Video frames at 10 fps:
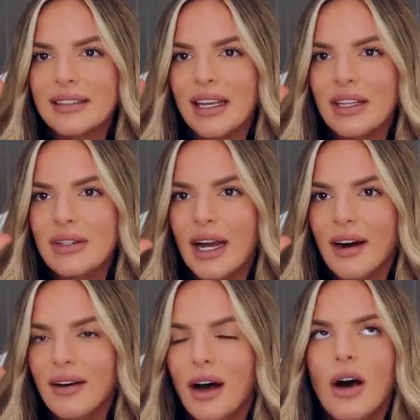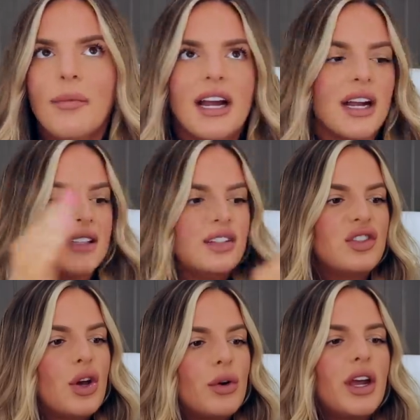Can you tell? Oh my God, it's
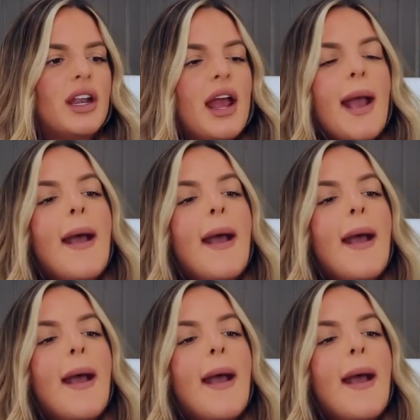so good.